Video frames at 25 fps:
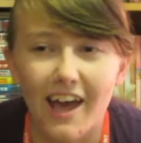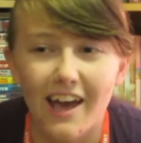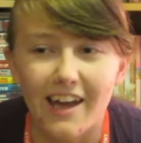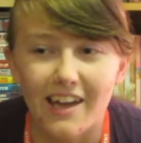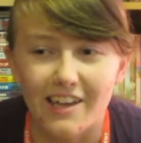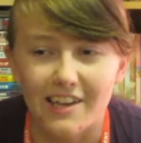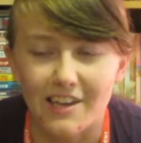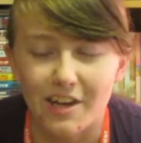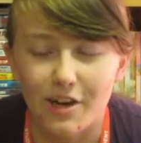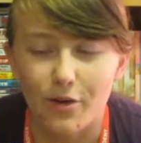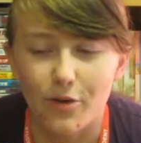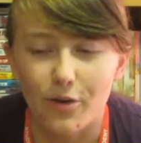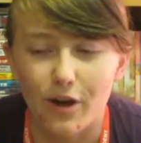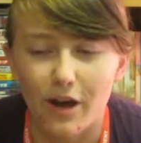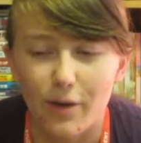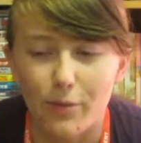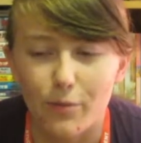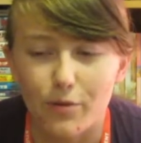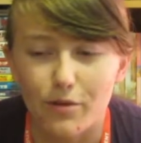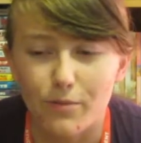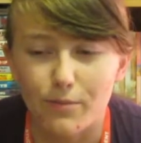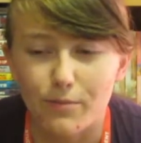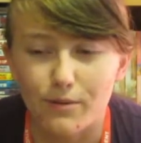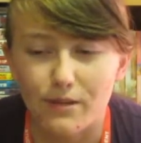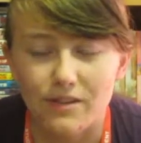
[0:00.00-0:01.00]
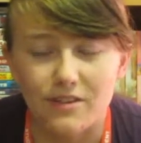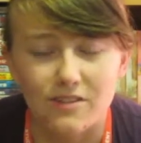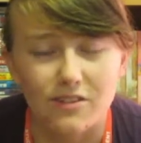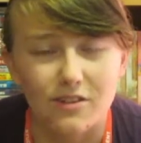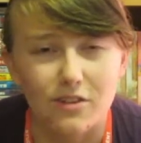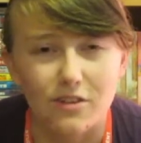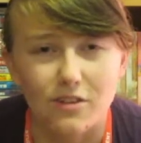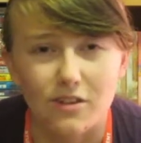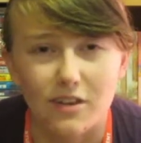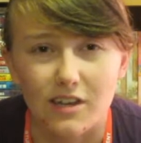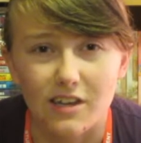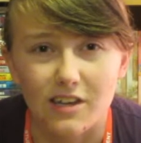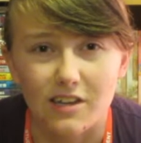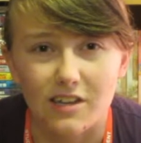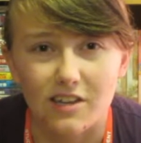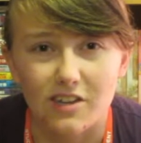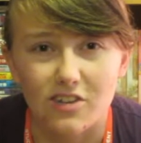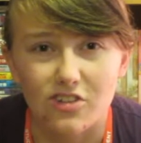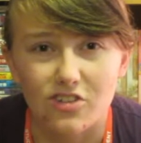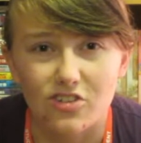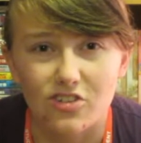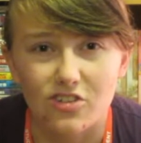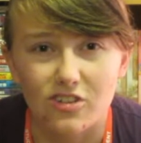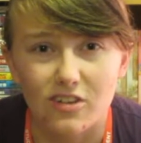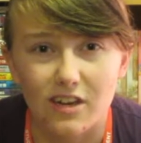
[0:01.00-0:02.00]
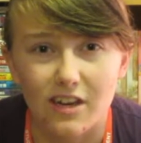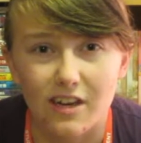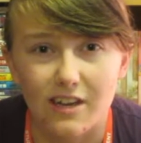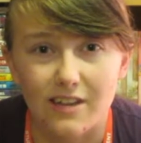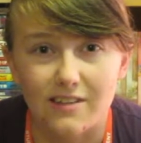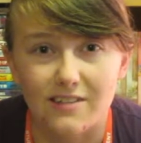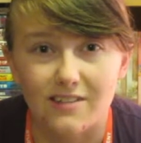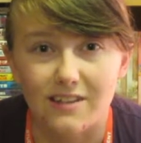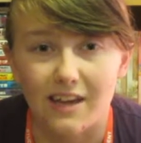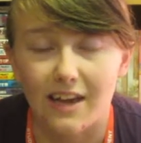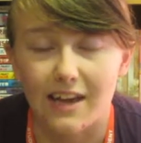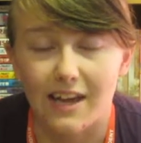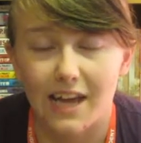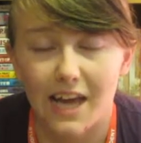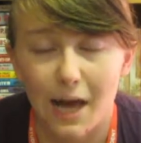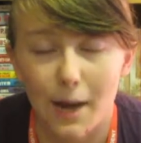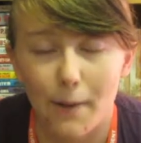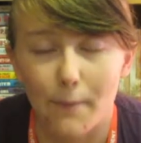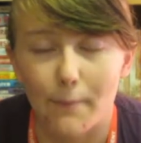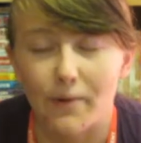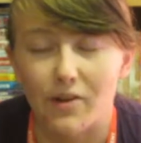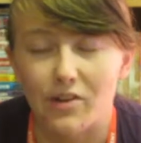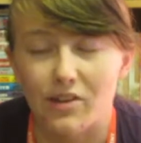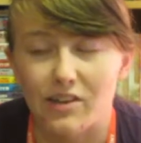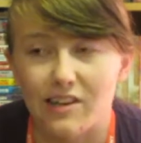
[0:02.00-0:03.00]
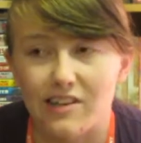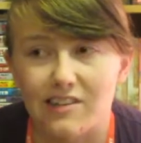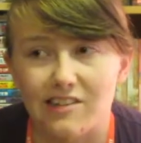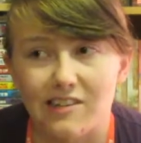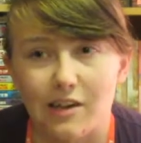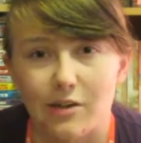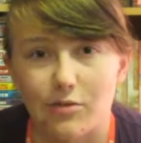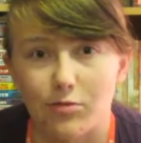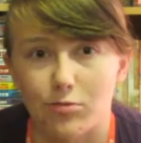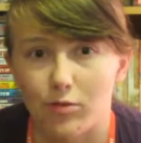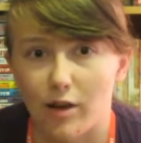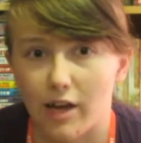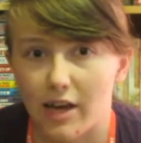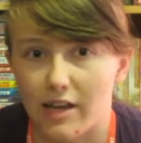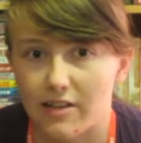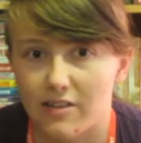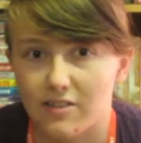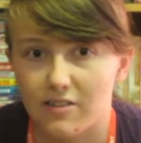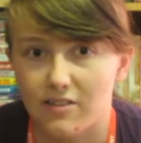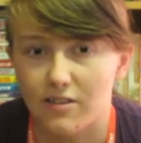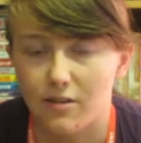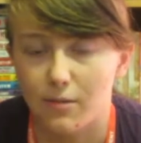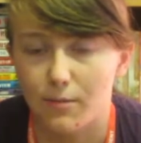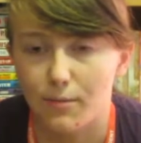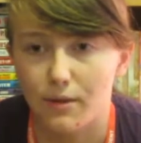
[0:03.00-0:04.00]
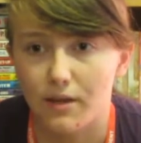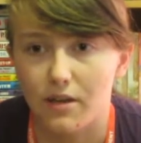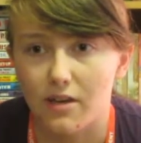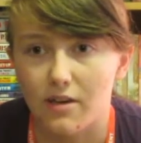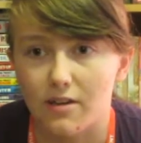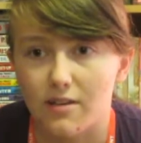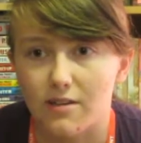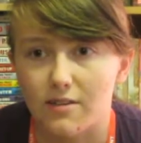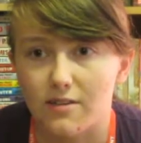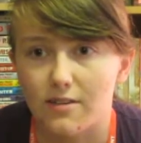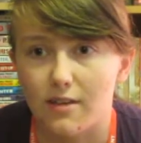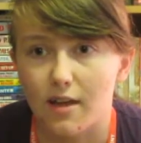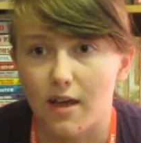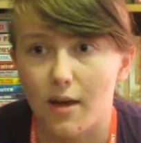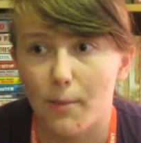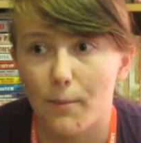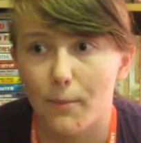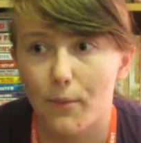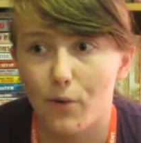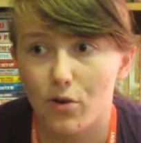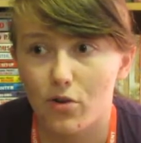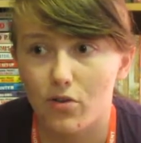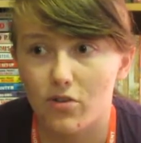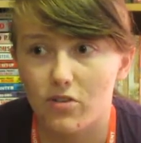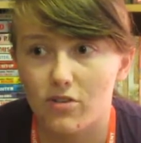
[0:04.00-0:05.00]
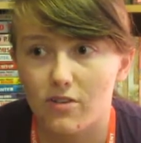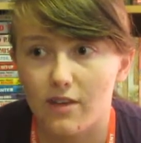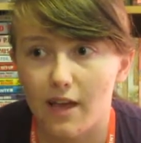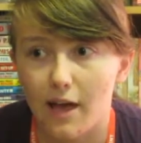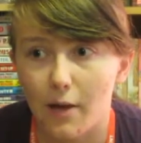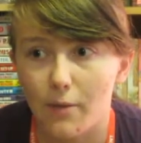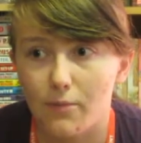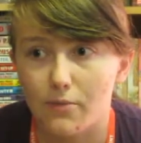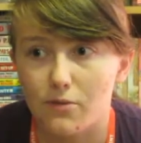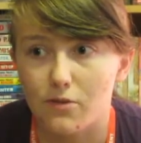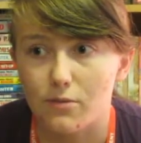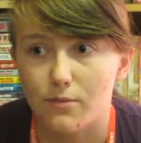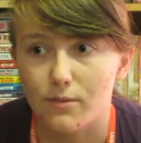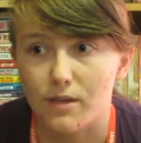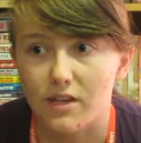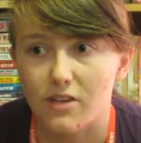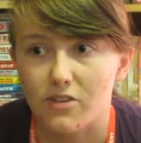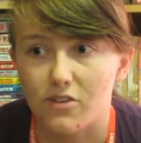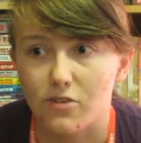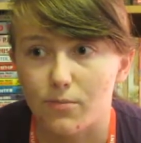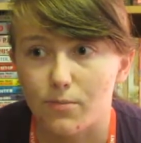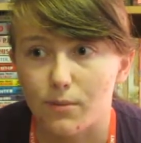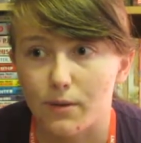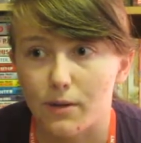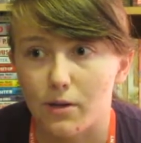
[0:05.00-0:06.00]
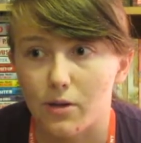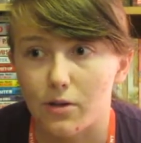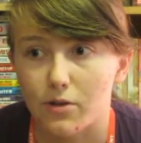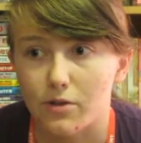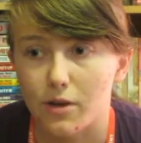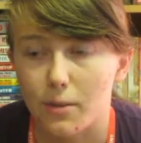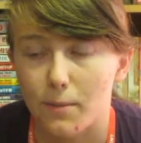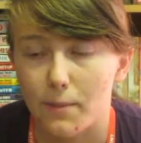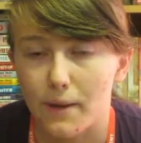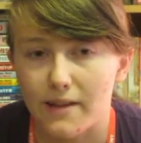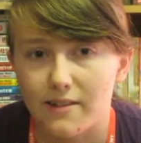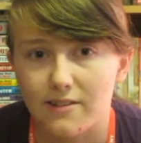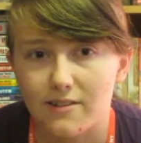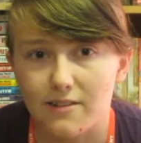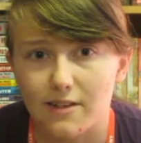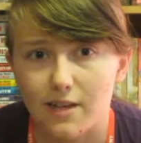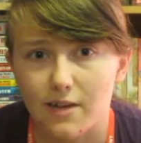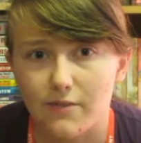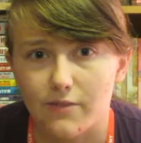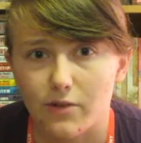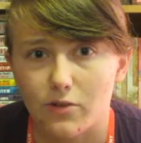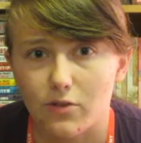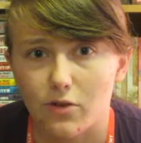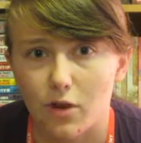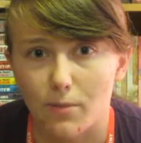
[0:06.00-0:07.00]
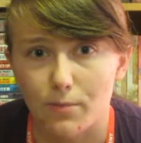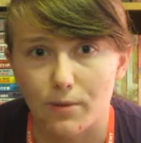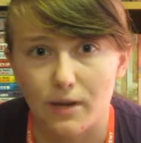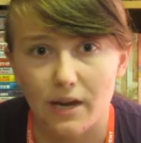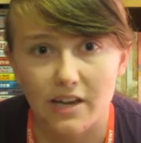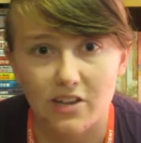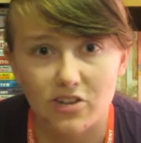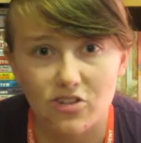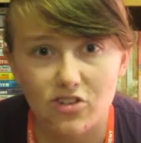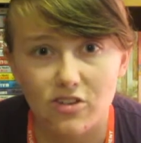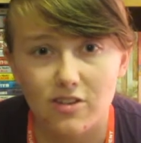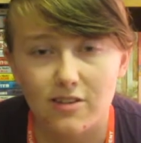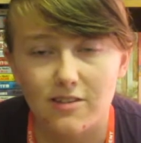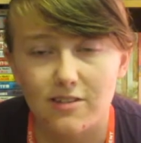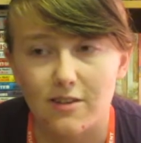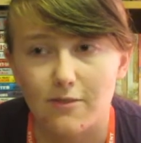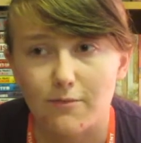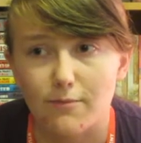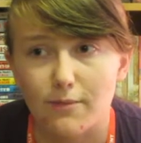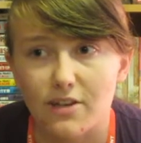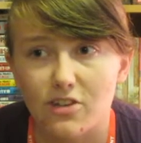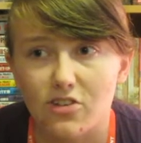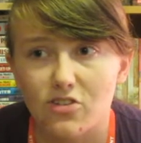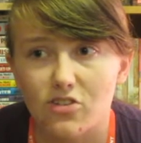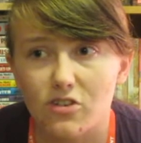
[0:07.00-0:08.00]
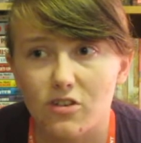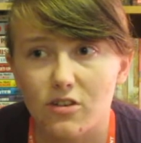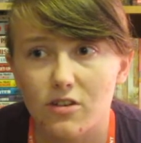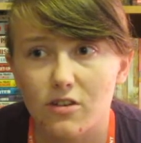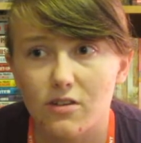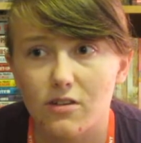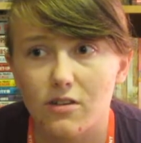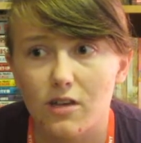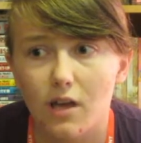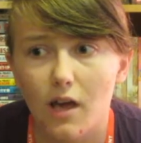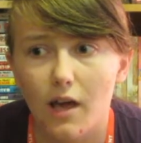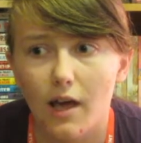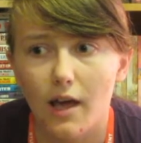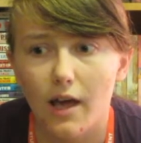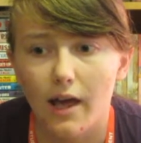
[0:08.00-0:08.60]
You know, I wouldn't be as good at English as I am unless I'd read, because books helped me to build a better level of comprehension, as I've mentioned,